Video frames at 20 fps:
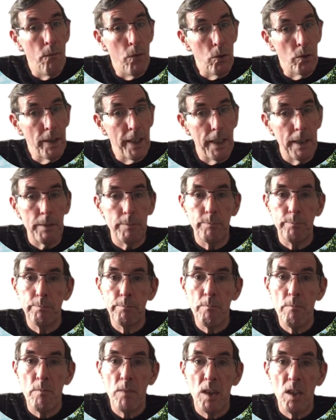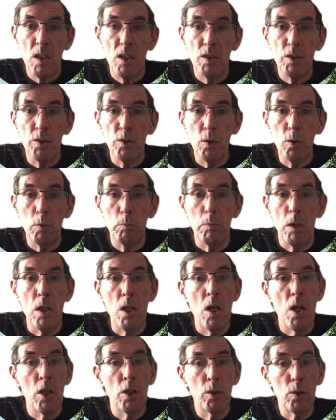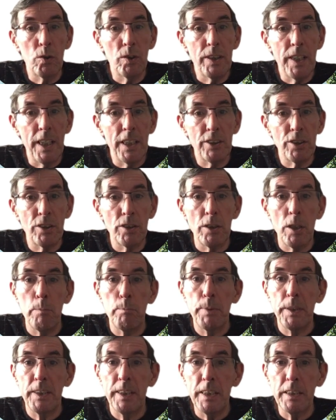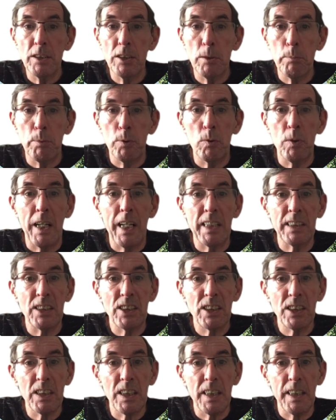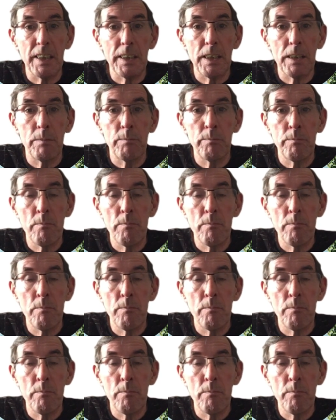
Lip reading: Funny, dumb, good-natured, predictable and slick.